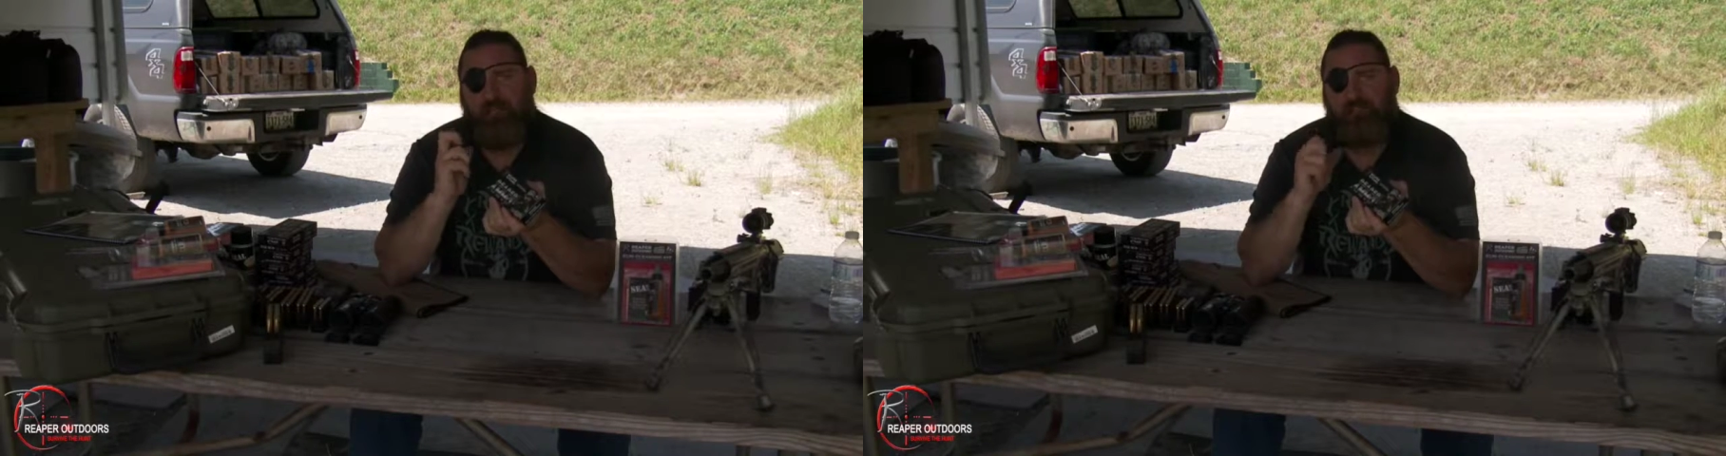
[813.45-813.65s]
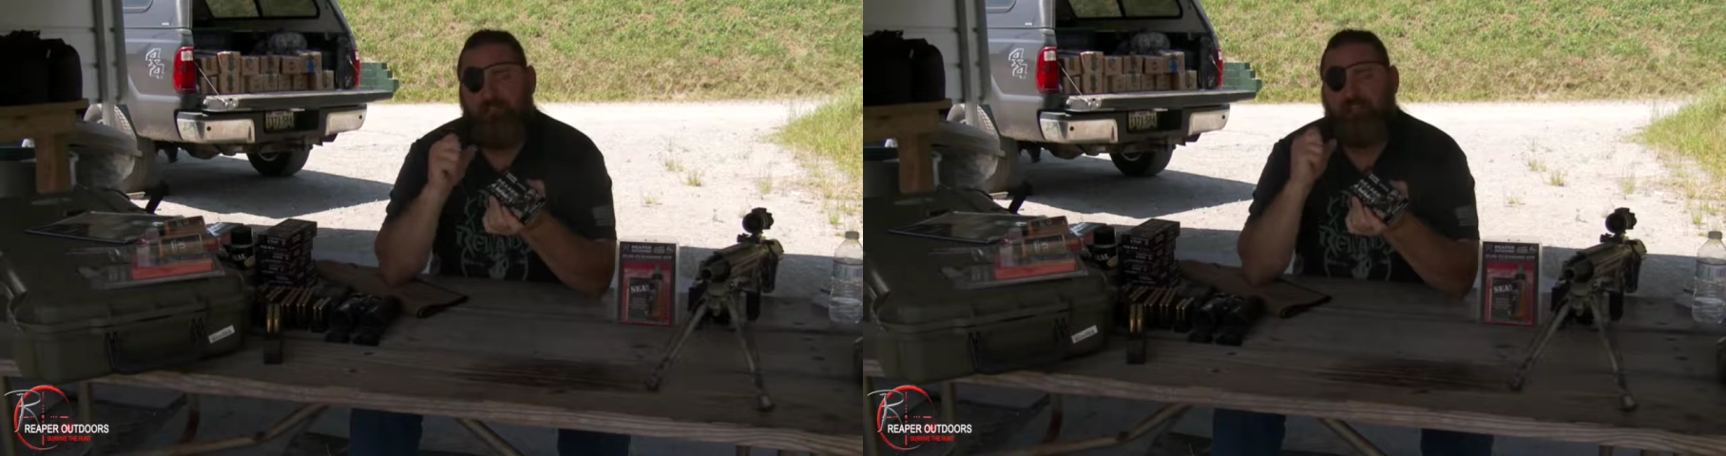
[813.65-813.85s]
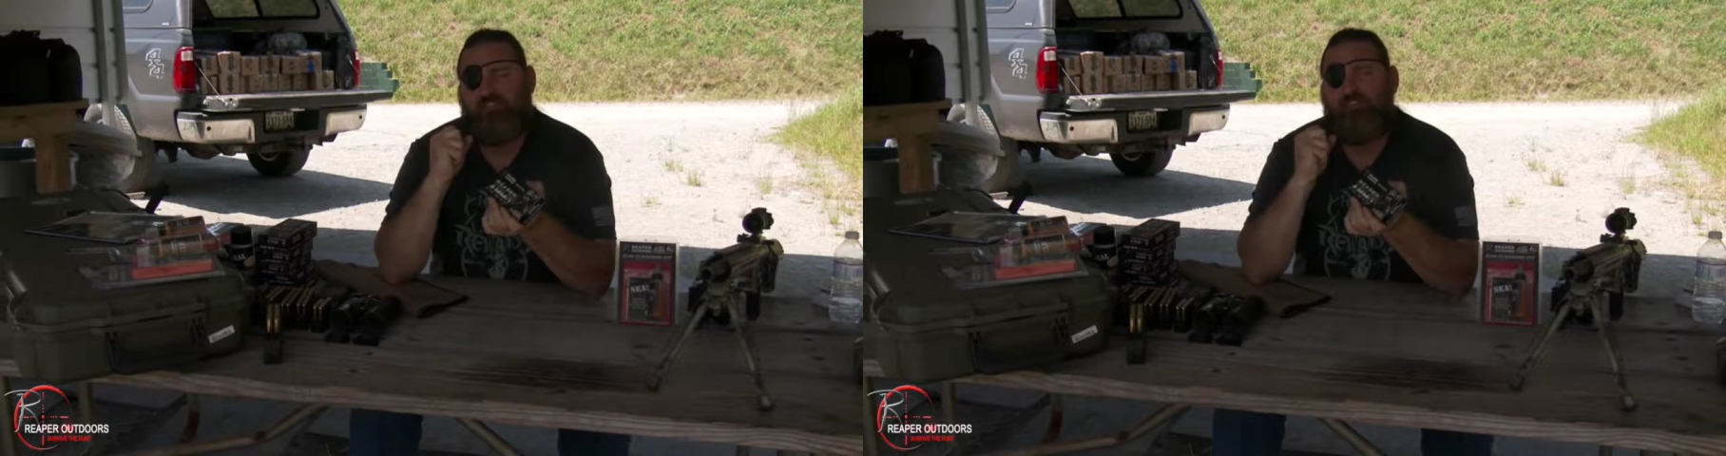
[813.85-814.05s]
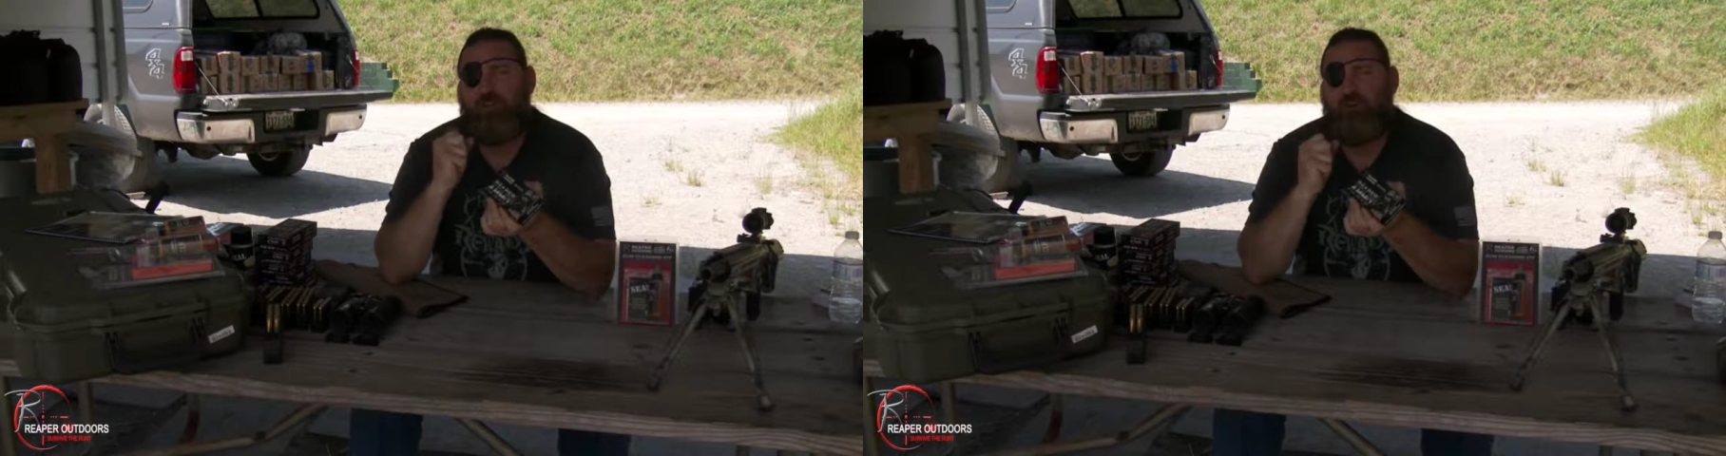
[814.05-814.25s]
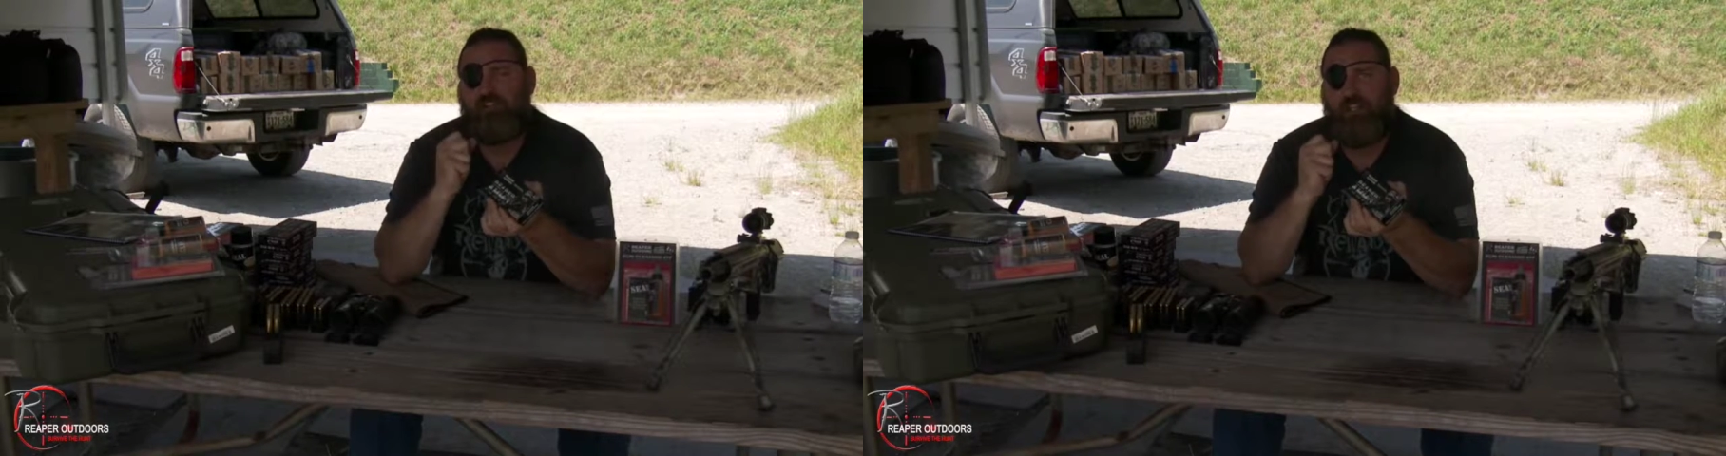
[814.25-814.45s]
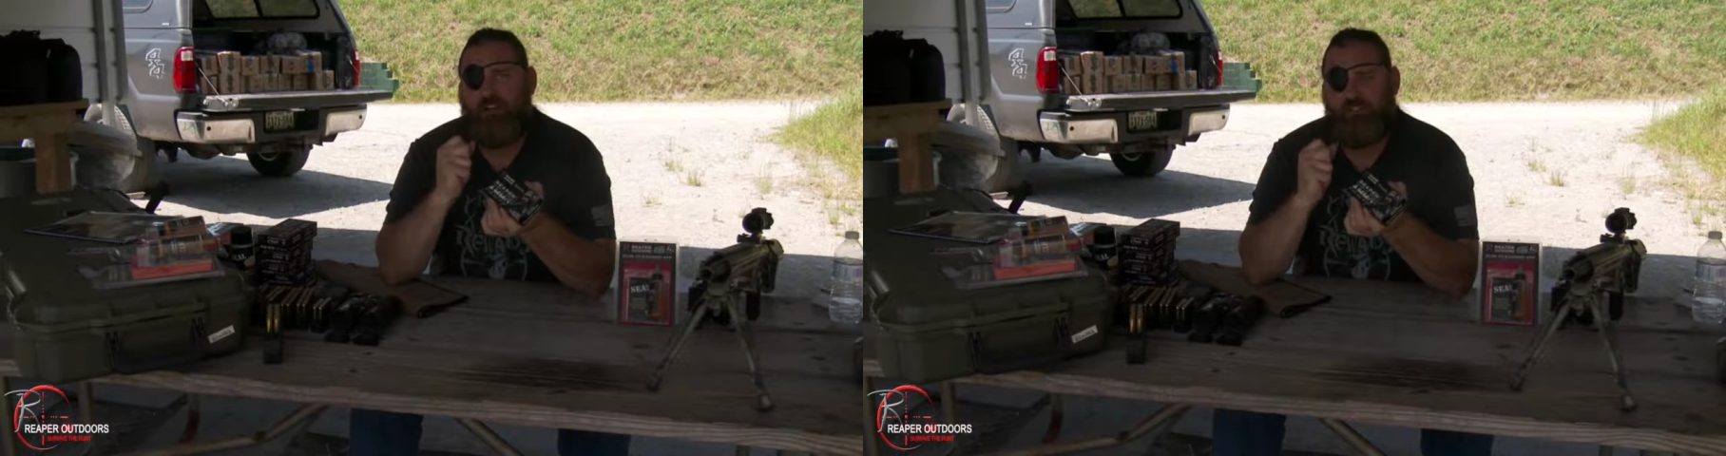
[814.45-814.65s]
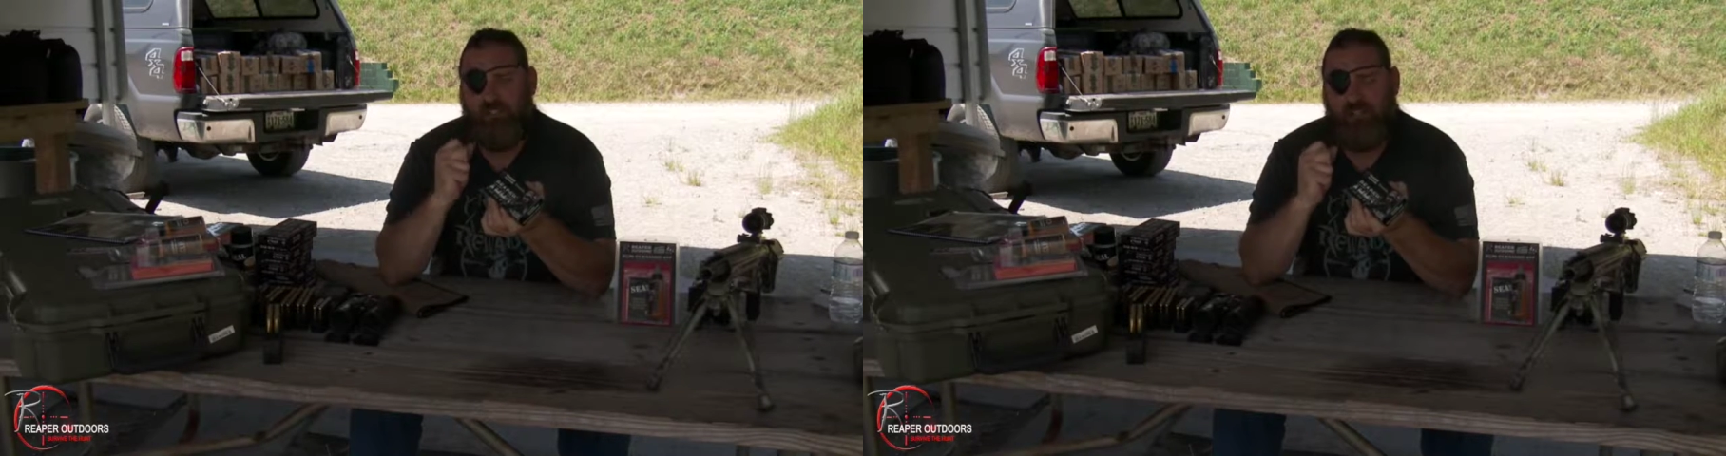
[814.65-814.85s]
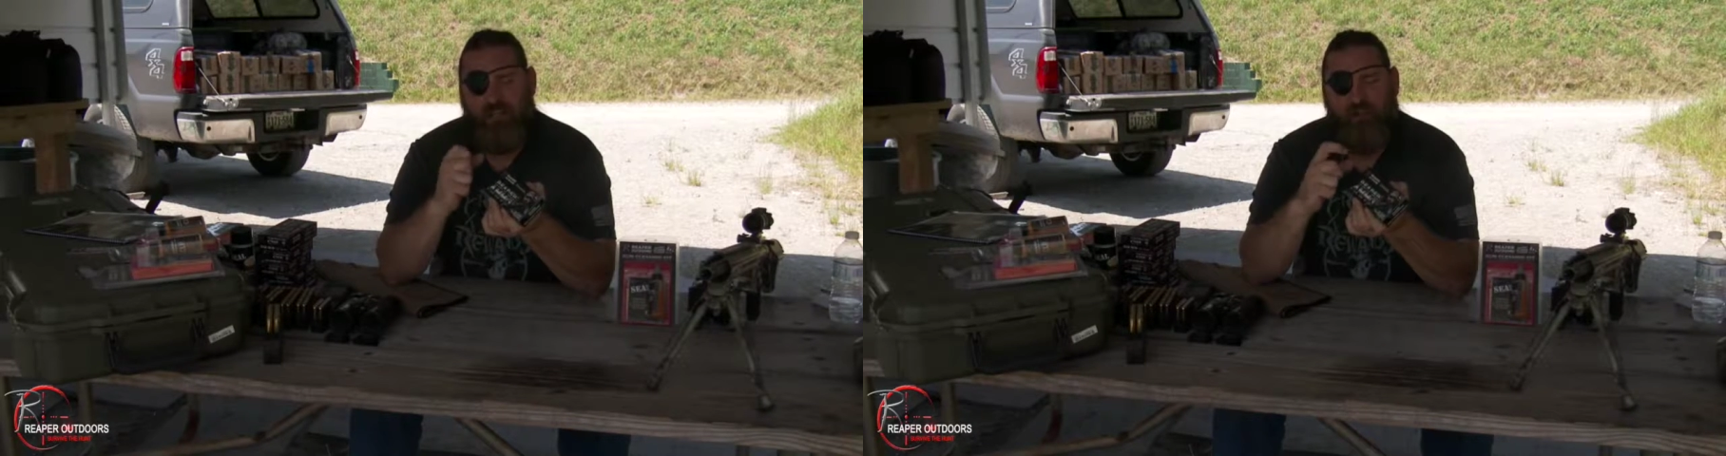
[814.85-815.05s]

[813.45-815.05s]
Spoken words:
it has so much energy